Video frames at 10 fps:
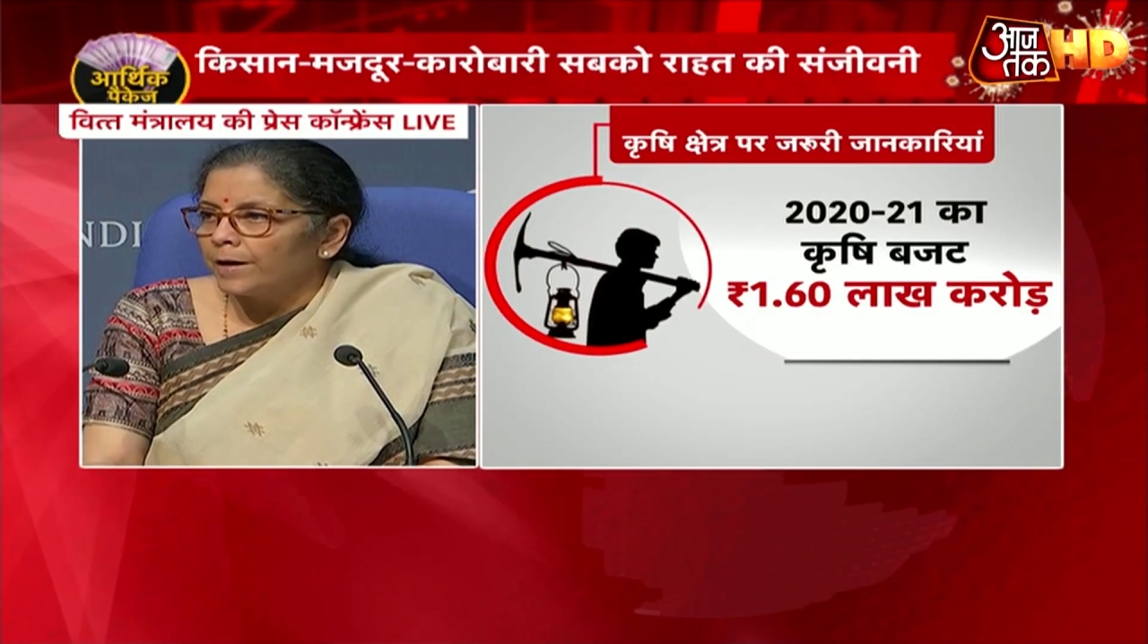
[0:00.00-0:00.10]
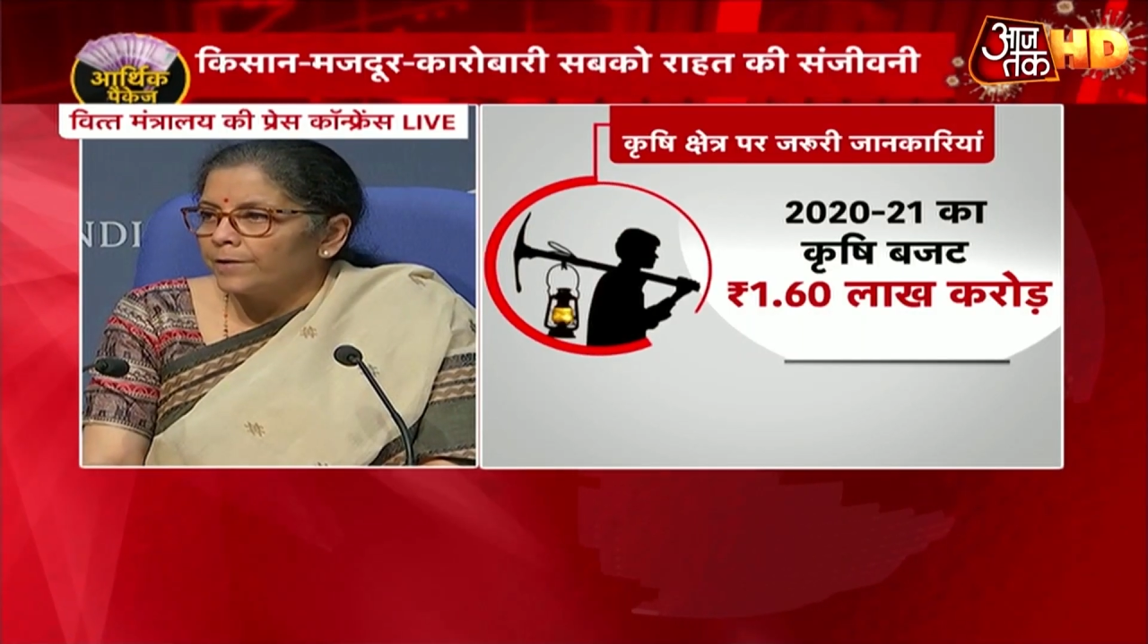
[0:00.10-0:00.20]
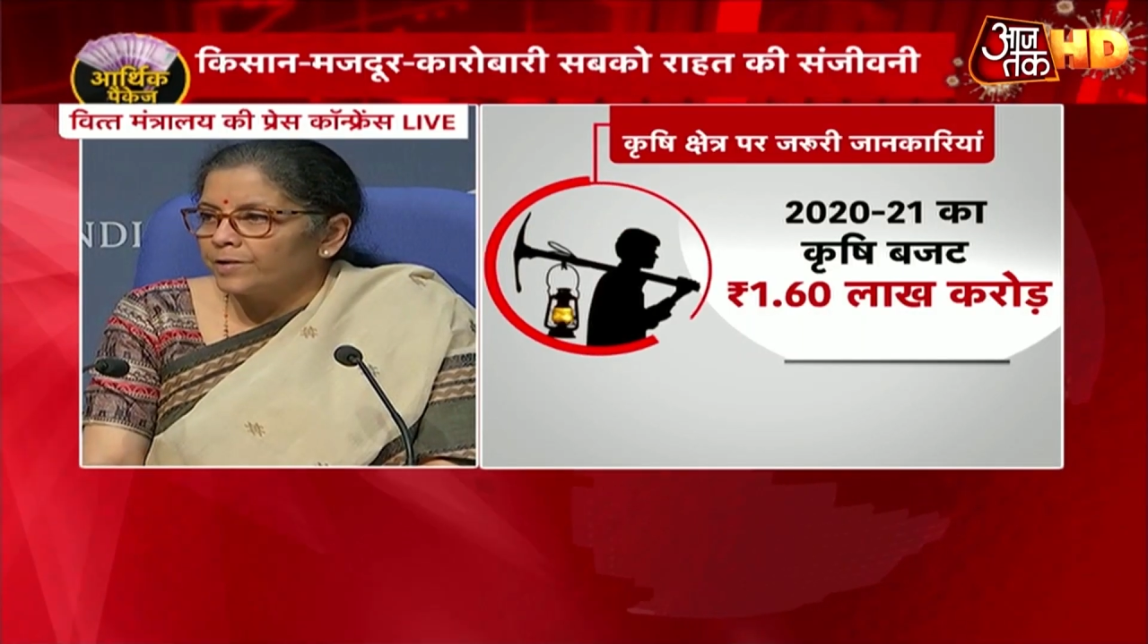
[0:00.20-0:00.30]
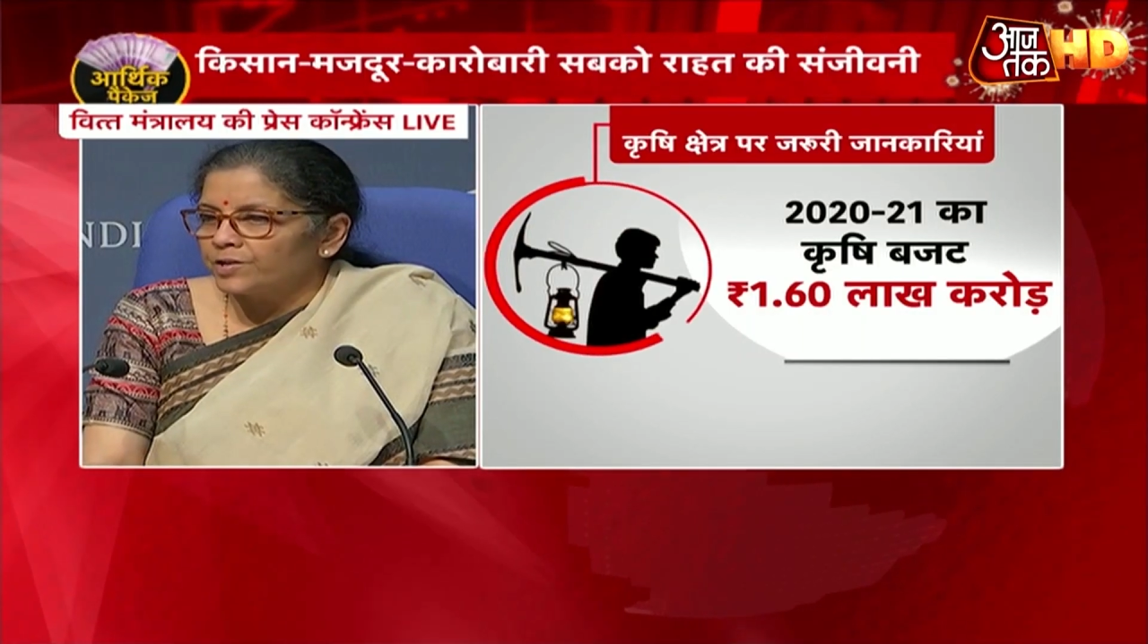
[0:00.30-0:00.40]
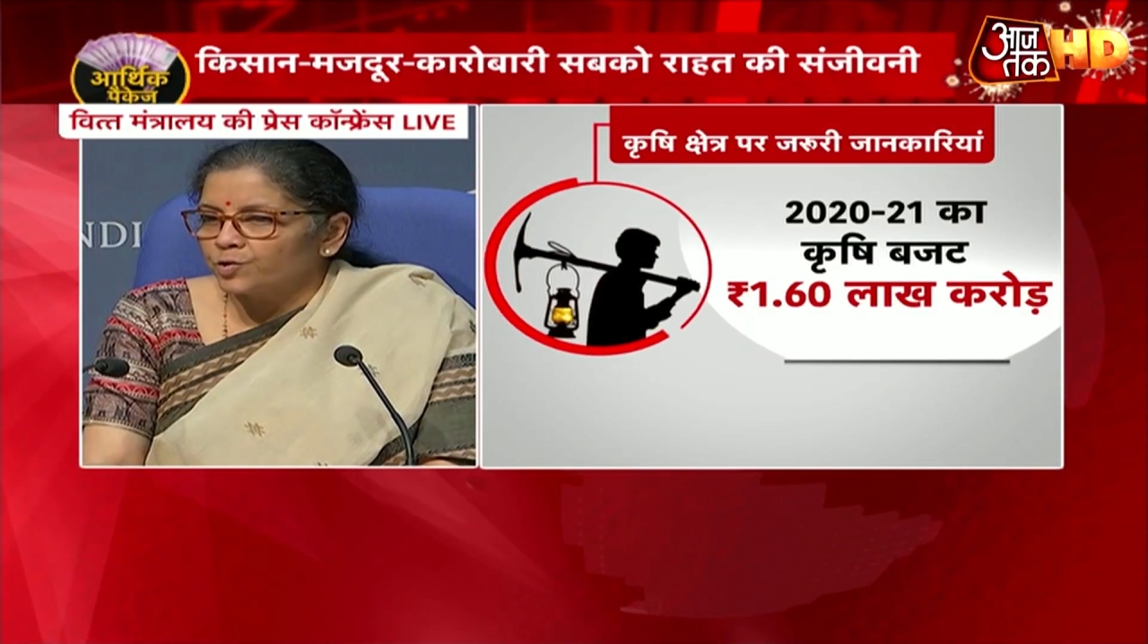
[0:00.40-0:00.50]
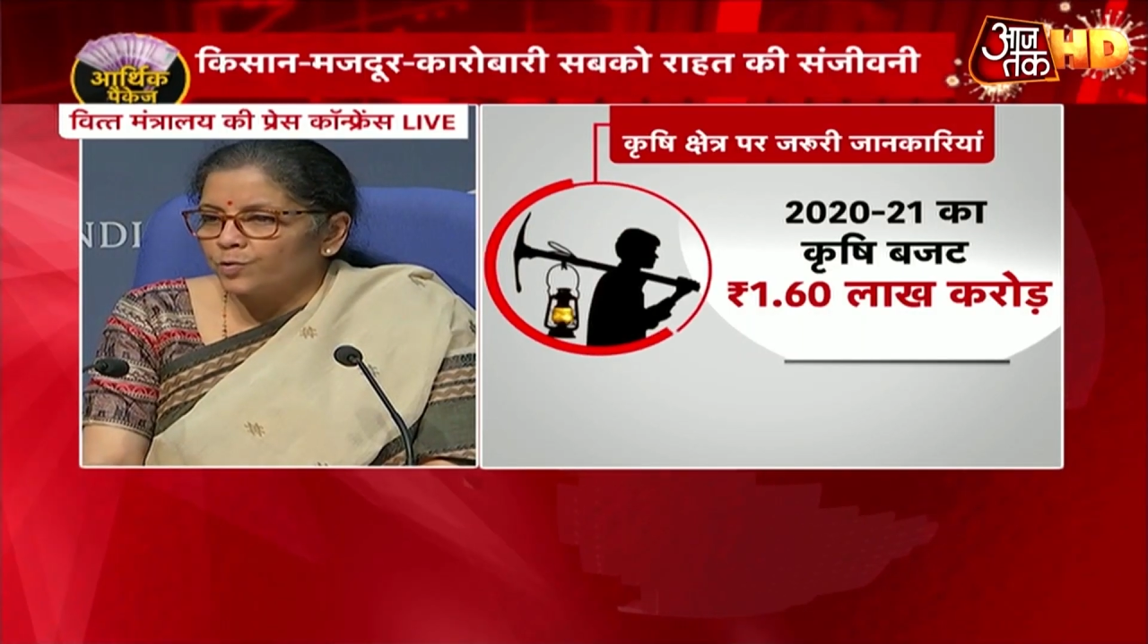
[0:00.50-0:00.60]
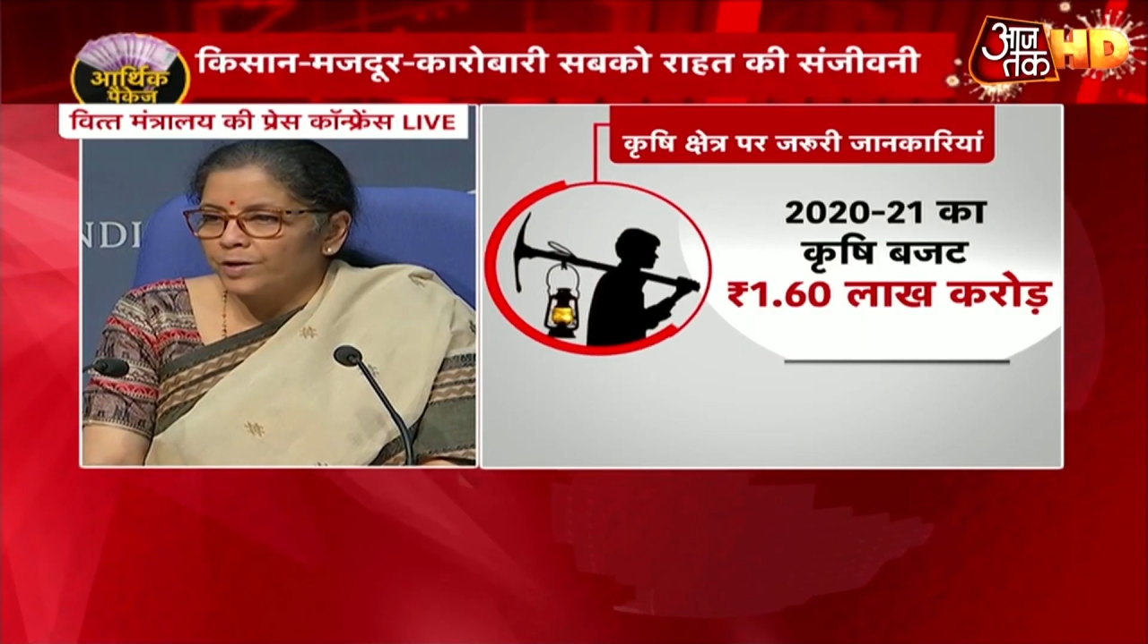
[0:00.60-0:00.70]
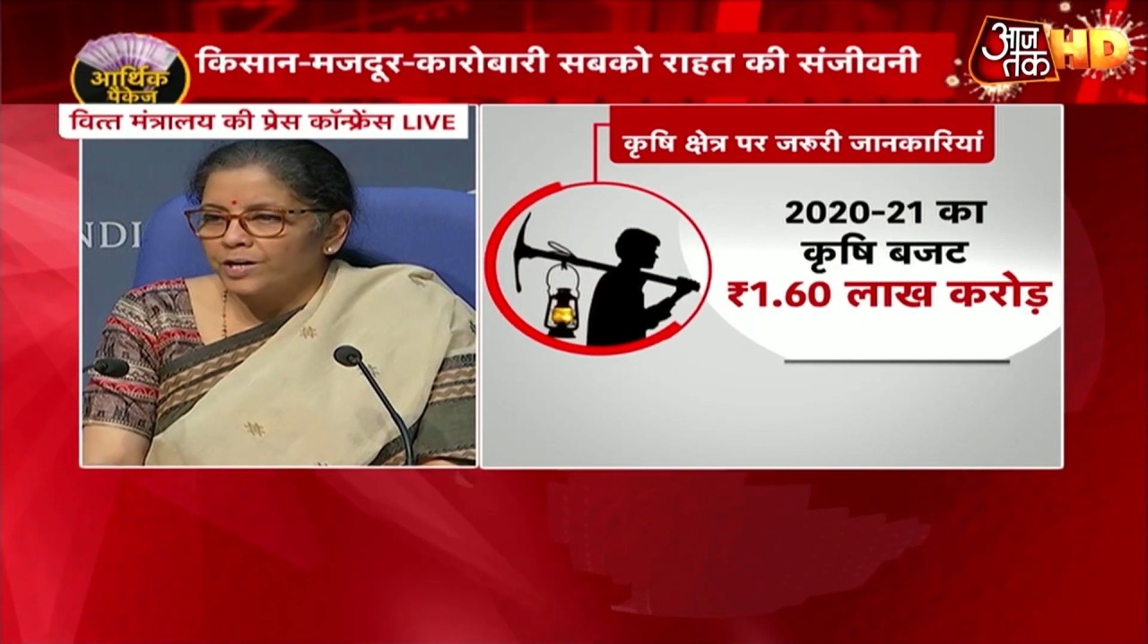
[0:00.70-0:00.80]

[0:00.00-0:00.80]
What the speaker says: address to the